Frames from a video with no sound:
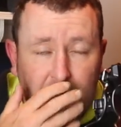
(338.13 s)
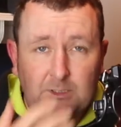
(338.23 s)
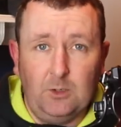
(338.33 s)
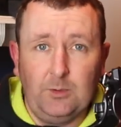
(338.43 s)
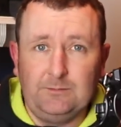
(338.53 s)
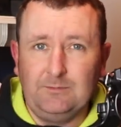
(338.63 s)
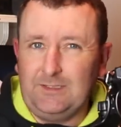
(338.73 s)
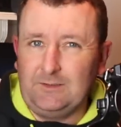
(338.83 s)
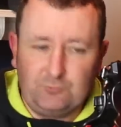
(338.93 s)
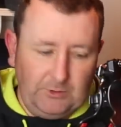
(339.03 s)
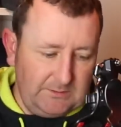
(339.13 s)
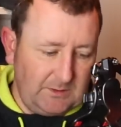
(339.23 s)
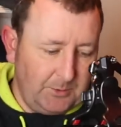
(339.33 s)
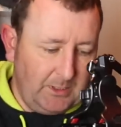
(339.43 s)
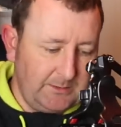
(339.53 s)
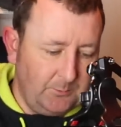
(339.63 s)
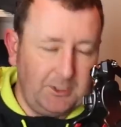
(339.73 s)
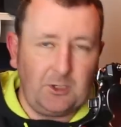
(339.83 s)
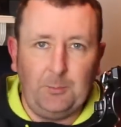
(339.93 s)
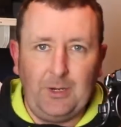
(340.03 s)
You know, and it's really surprising when
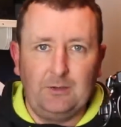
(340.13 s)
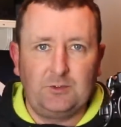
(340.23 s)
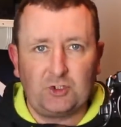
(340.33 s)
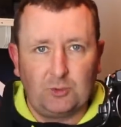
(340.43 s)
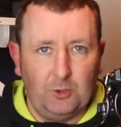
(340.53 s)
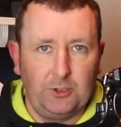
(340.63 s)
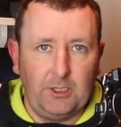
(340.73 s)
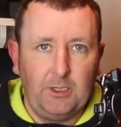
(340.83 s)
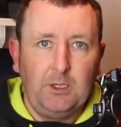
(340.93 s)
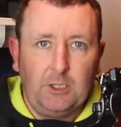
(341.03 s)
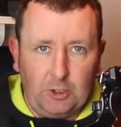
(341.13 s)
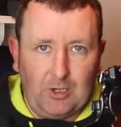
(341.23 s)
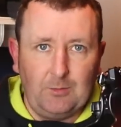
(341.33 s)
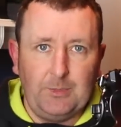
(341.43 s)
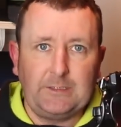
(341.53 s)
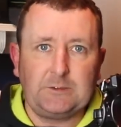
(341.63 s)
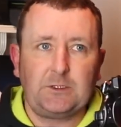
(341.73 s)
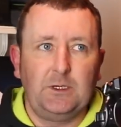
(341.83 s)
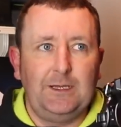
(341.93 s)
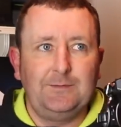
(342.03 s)
you compare it to some other ground
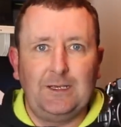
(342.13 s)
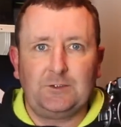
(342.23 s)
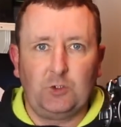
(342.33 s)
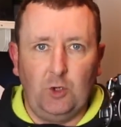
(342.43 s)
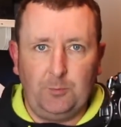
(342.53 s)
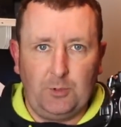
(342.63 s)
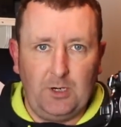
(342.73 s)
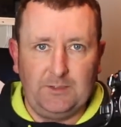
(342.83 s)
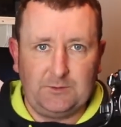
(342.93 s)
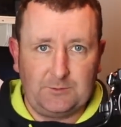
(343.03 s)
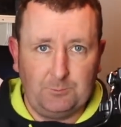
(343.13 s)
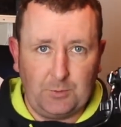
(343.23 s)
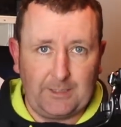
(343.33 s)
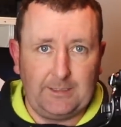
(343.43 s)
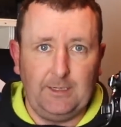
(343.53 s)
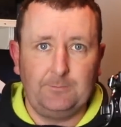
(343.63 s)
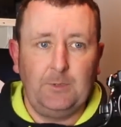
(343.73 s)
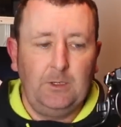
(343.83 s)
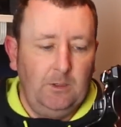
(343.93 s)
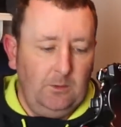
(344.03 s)
baits in that sort of price bracket,
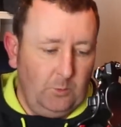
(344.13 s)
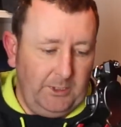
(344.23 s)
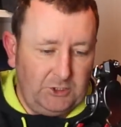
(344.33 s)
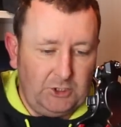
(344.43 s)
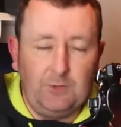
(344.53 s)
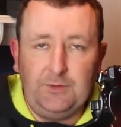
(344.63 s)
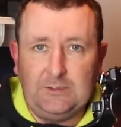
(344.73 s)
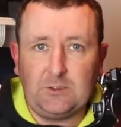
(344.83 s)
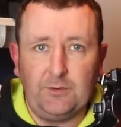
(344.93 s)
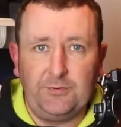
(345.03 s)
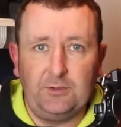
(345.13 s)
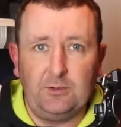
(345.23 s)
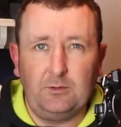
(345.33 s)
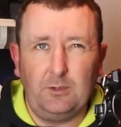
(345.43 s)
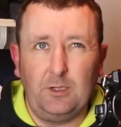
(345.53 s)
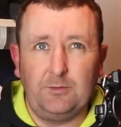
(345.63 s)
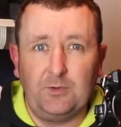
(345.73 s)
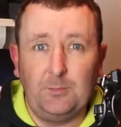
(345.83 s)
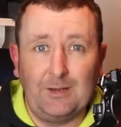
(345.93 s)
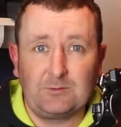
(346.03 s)
which these are
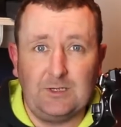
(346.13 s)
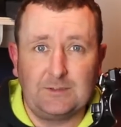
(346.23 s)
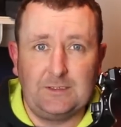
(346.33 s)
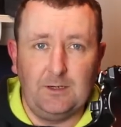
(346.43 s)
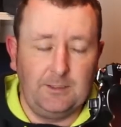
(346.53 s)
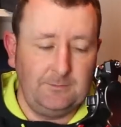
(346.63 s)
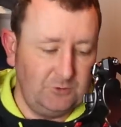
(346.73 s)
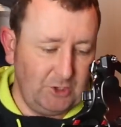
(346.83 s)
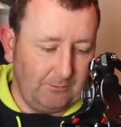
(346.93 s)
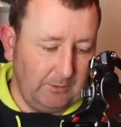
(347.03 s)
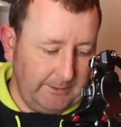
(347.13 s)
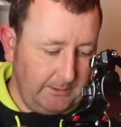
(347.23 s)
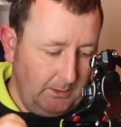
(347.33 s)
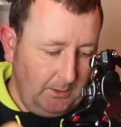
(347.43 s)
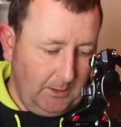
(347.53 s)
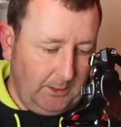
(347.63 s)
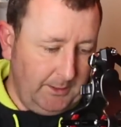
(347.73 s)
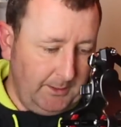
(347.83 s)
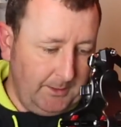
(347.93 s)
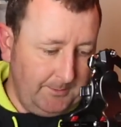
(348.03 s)
£3.99 generally,
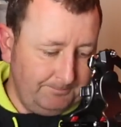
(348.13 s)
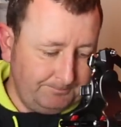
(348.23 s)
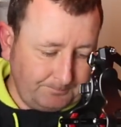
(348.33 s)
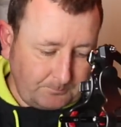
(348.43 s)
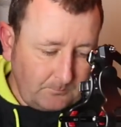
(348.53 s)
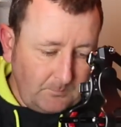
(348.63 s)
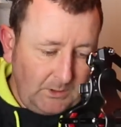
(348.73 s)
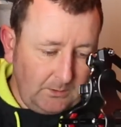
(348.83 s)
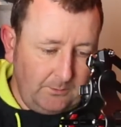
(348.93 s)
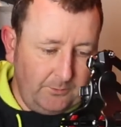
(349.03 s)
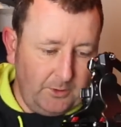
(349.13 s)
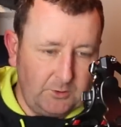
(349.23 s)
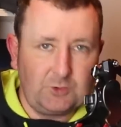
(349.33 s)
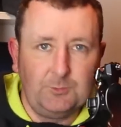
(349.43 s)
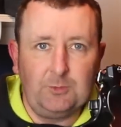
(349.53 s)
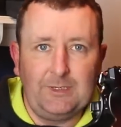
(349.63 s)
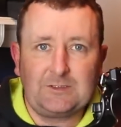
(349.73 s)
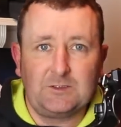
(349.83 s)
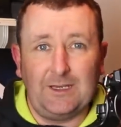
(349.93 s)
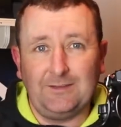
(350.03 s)
that some other
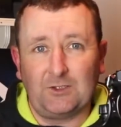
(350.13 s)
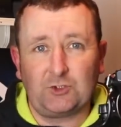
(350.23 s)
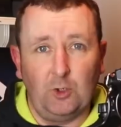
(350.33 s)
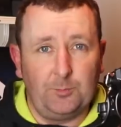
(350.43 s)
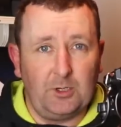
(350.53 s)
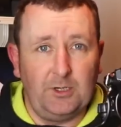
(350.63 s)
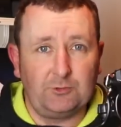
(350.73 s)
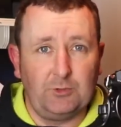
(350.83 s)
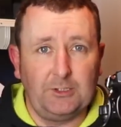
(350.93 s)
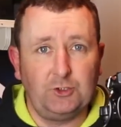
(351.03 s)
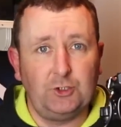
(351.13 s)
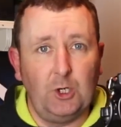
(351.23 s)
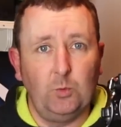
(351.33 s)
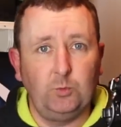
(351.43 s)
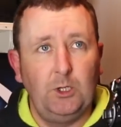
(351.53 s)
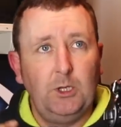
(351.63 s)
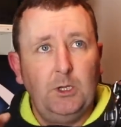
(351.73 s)
mixers in that sort of price range don't